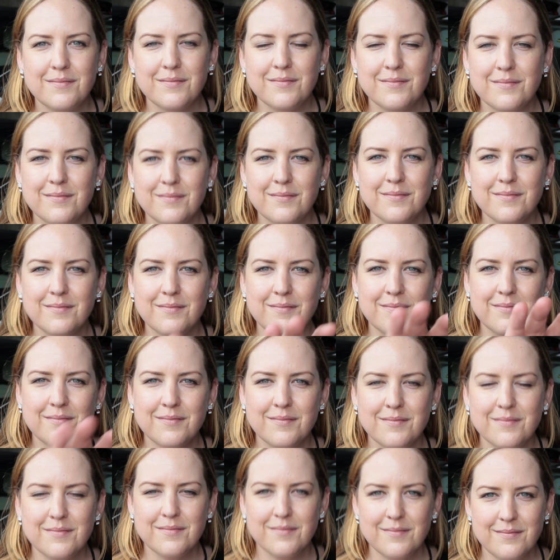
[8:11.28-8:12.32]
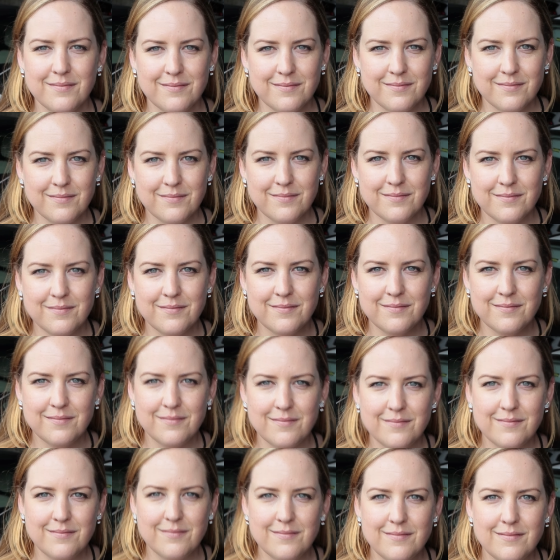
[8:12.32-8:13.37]

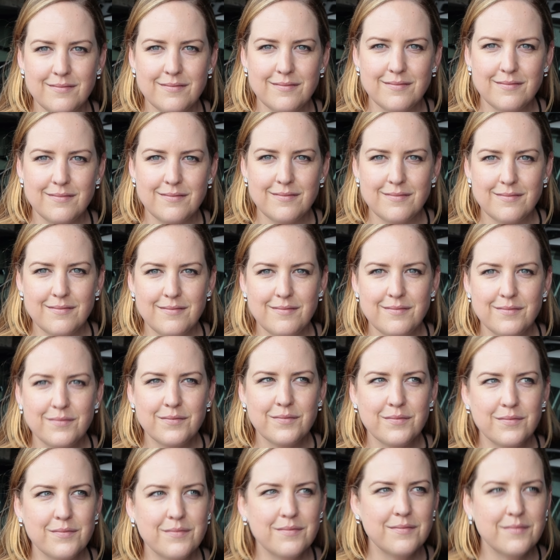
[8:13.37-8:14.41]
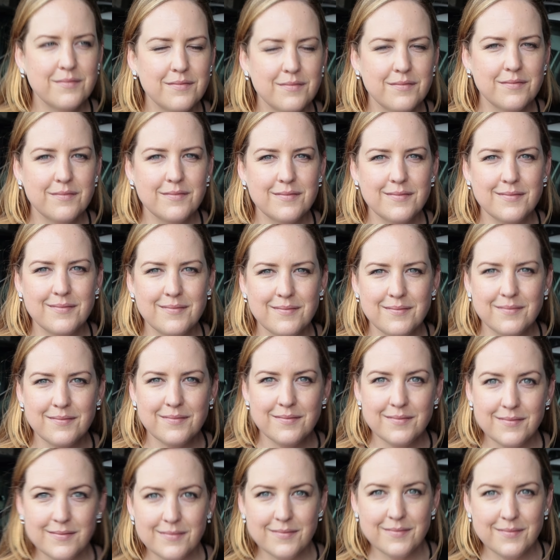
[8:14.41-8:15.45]

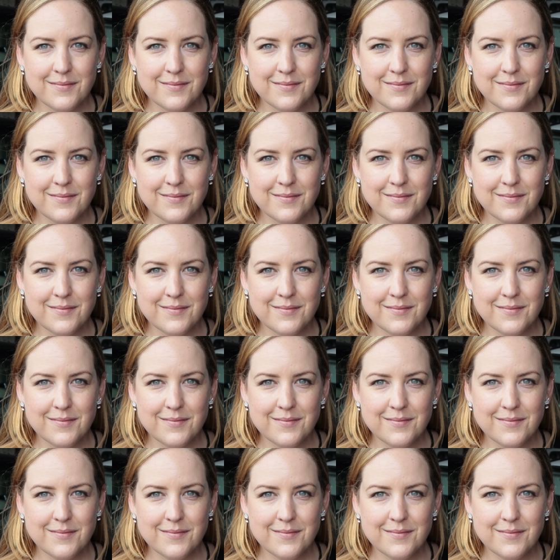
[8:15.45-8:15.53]
(not speaking)